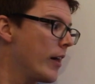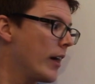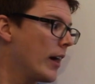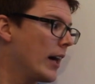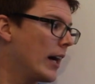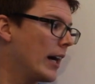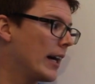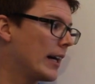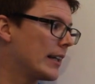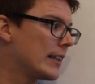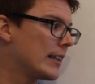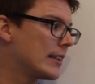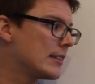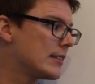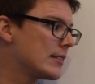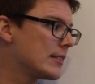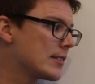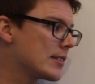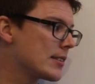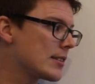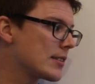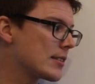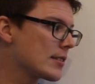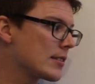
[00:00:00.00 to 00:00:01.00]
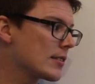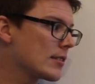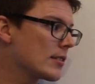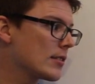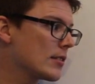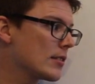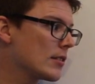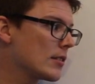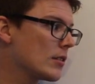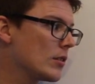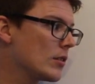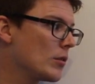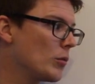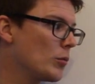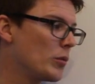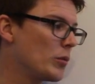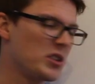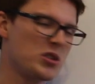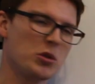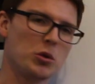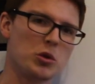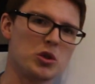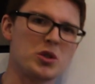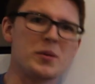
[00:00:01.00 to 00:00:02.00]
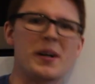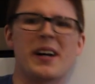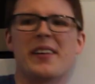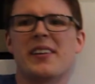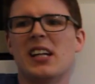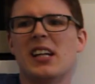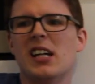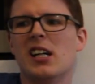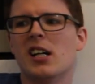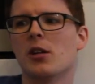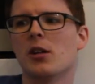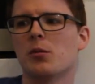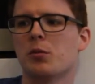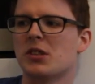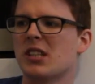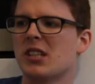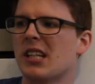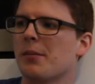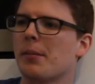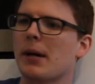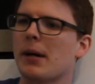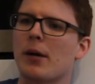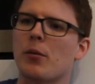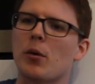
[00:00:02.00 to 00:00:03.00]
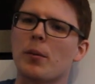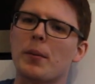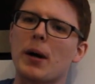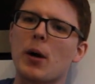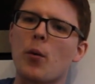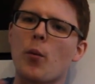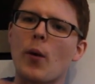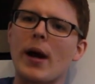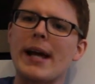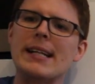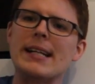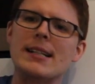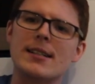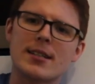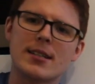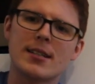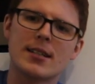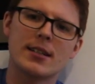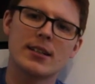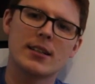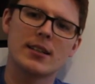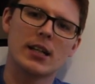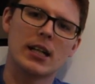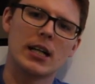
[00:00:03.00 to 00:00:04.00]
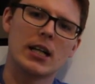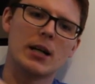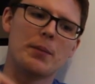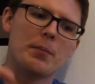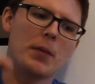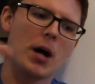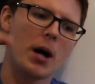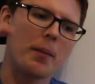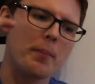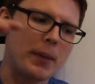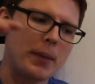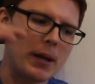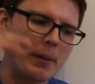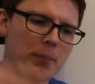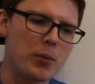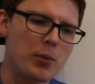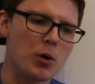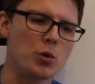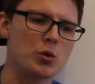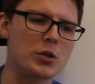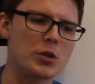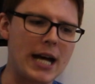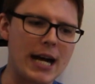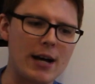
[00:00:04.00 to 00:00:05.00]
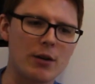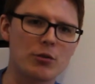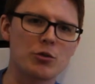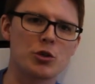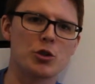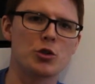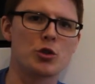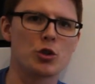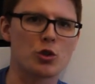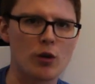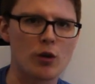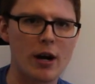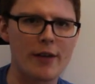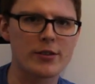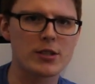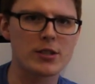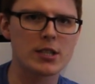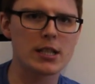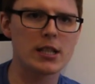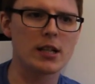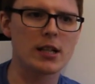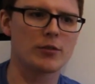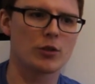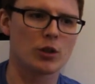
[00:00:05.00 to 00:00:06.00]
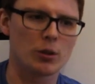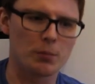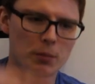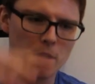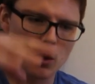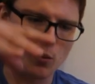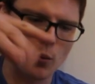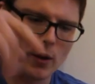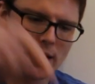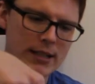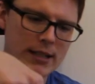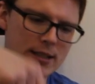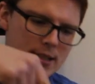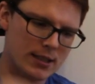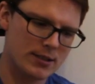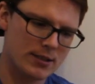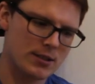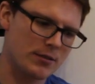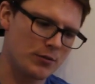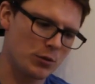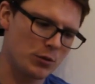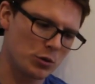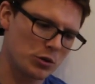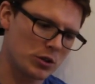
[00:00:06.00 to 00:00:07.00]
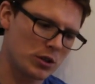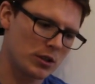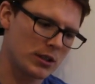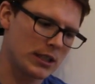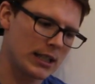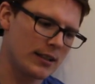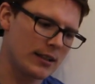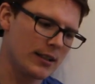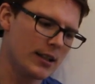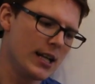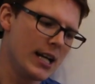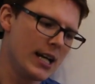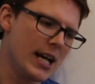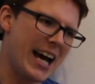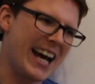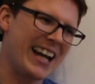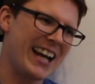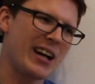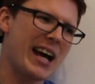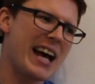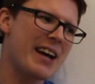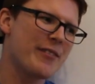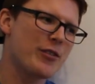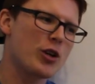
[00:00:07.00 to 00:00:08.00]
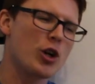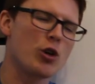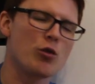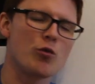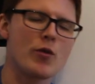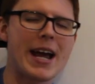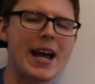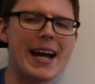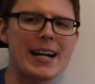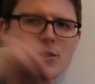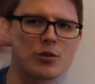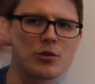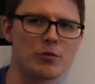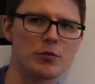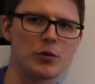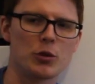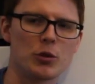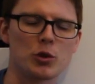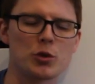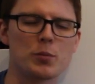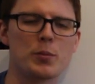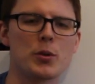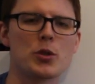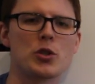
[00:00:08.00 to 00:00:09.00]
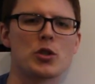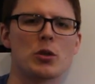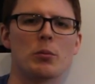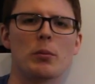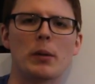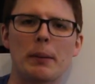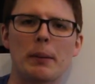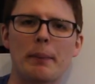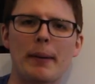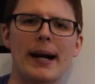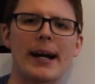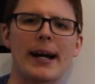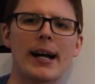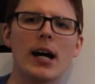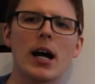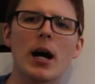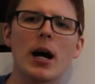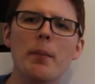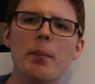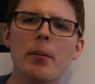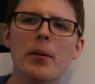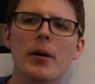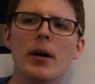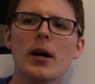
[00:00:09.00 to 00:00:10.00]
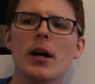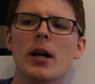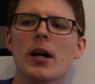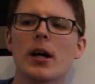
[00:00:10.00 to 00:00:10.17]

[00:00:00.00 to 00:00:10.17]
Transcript: And we talked about the Earth. We said about what my weight, I'm being pulled down due to gravity. I've got my weight, that's the force going down, and I have got a reaction force pushing me back up.